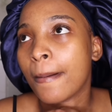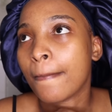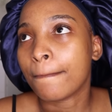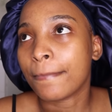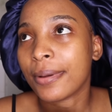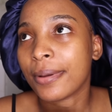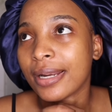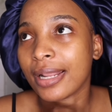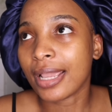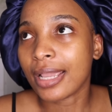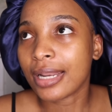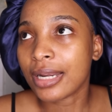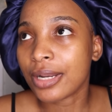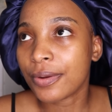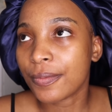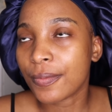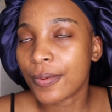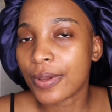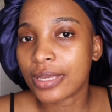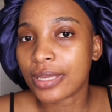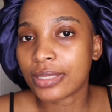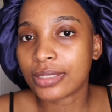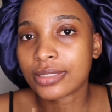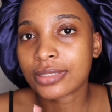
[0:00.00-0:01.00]
But
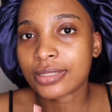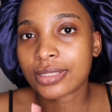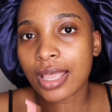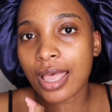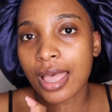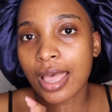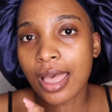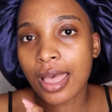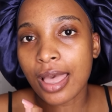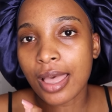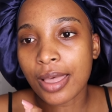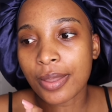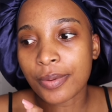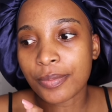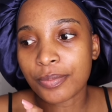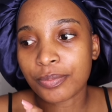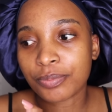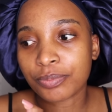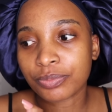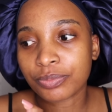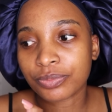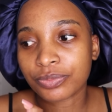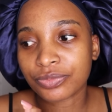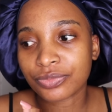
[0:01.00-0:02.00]
anyways,
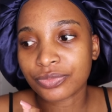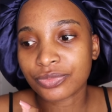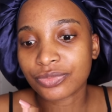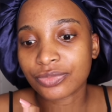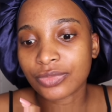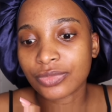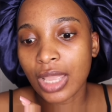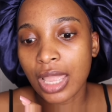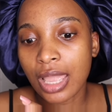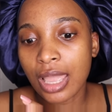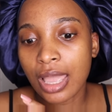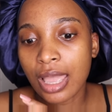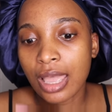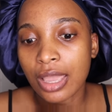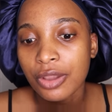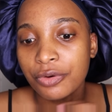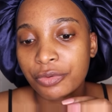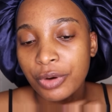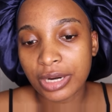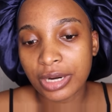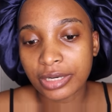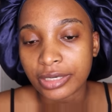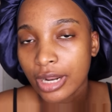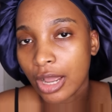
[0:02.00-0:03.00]

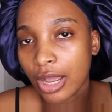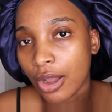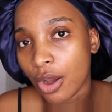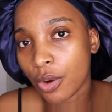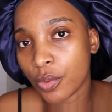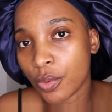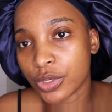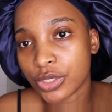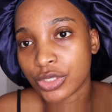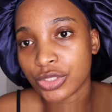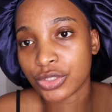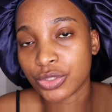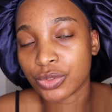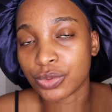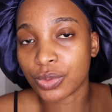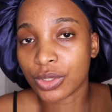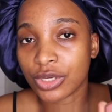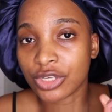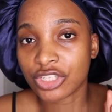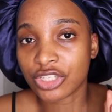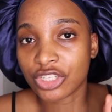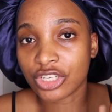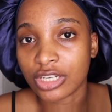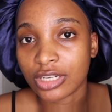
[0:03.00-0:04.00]
right now I want to do
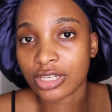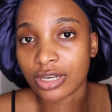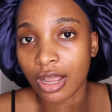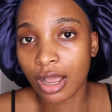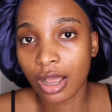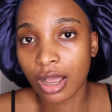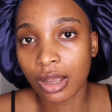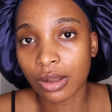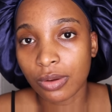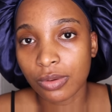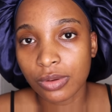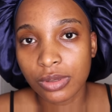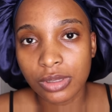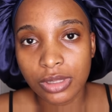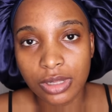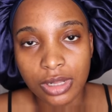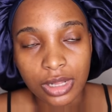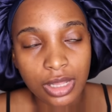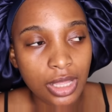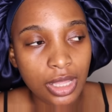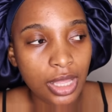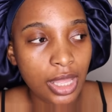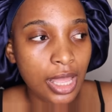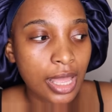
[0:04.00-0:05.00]
a Shein haul.
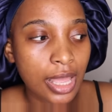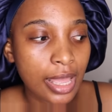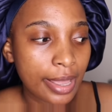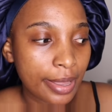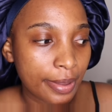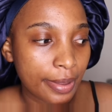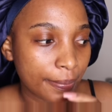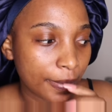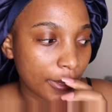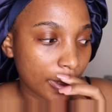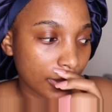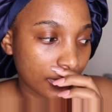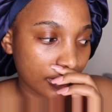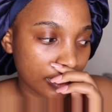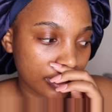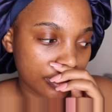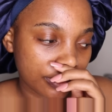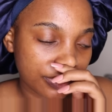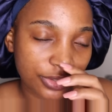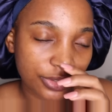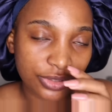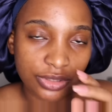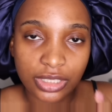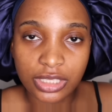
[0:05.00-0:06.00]
I got a
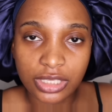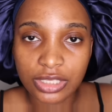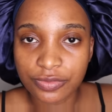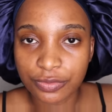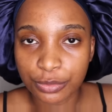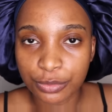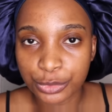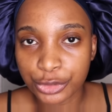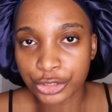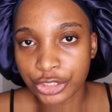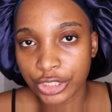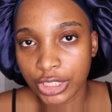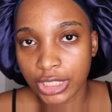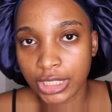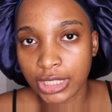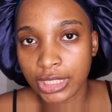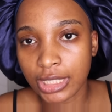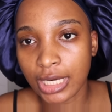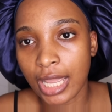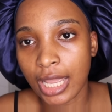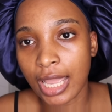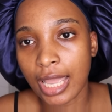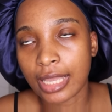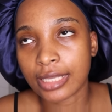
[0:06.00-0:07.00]
few things from
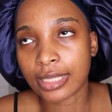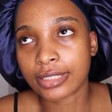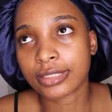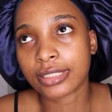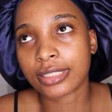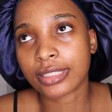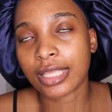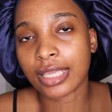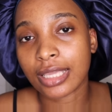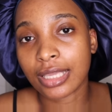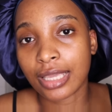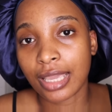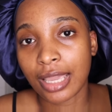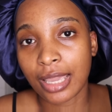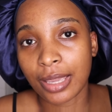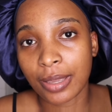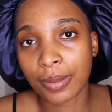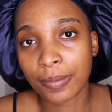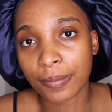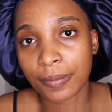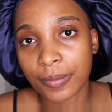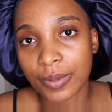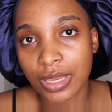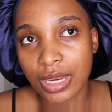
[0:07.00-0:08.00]
Shein and they
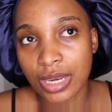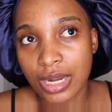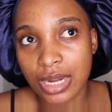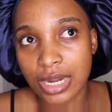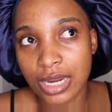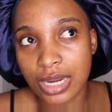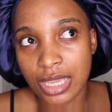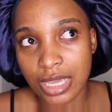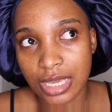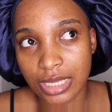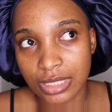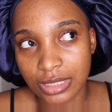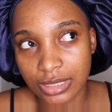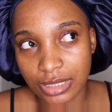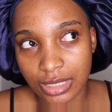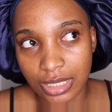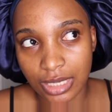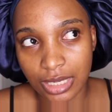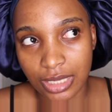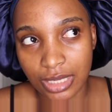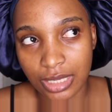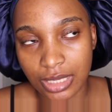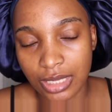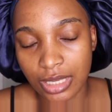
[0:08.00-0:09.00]
came in
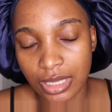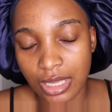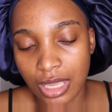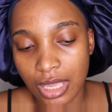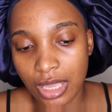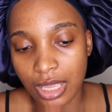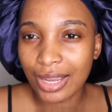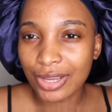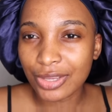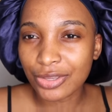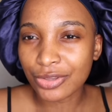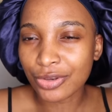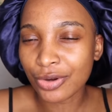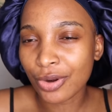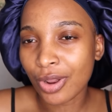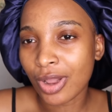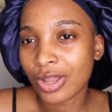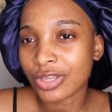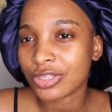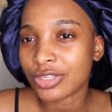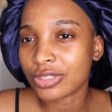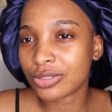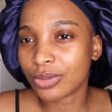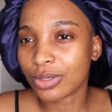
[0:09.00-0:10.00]
yesterday. You know,
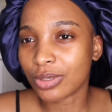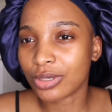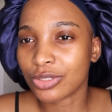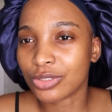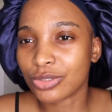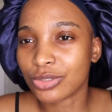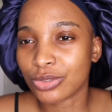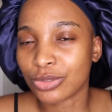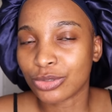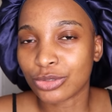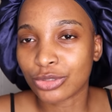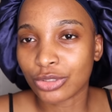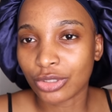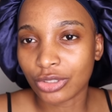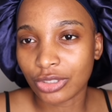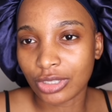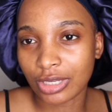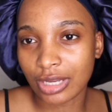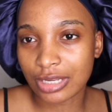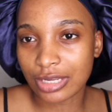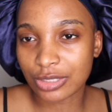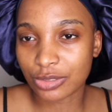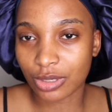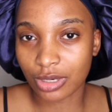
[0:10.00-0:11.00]
I just wanted to show
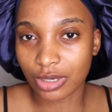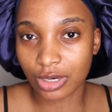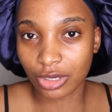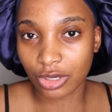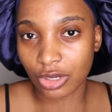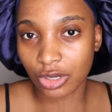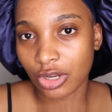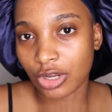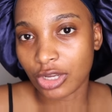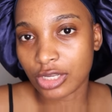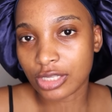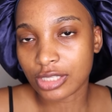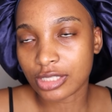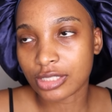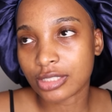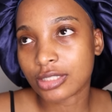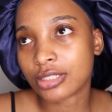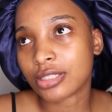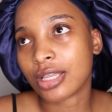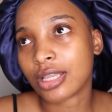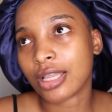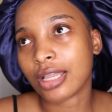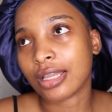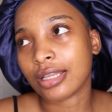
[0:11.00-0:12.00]
you guys what I
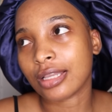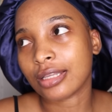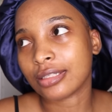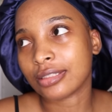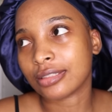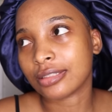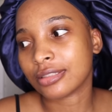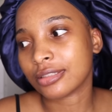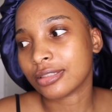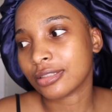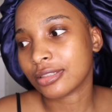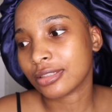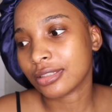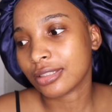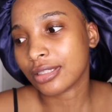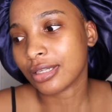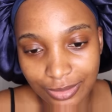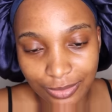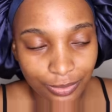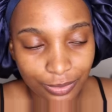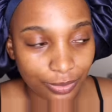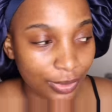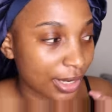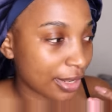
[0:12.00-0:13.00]
got, and
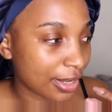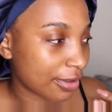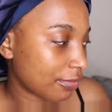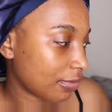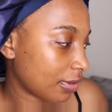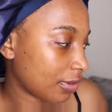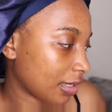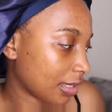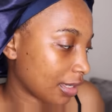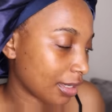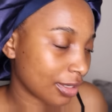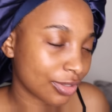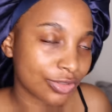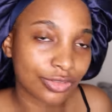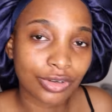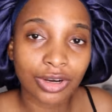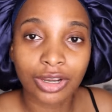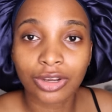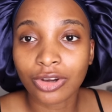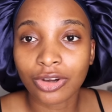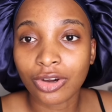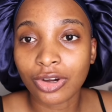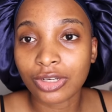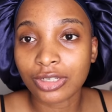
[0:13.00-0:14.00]
whatever I can
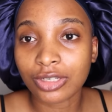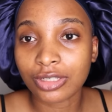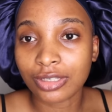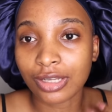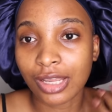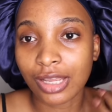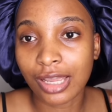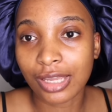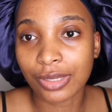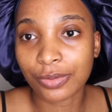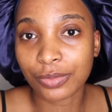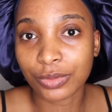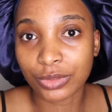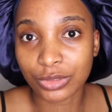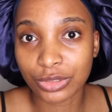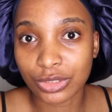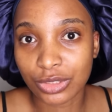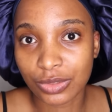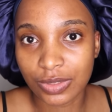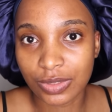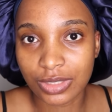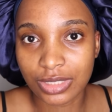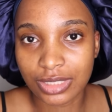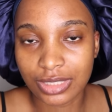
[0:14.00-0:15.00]
try on, I will
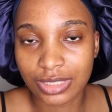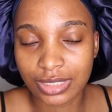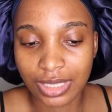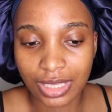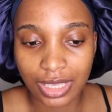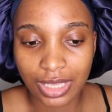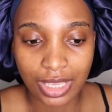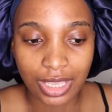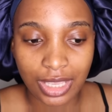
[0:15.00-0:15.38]
do it.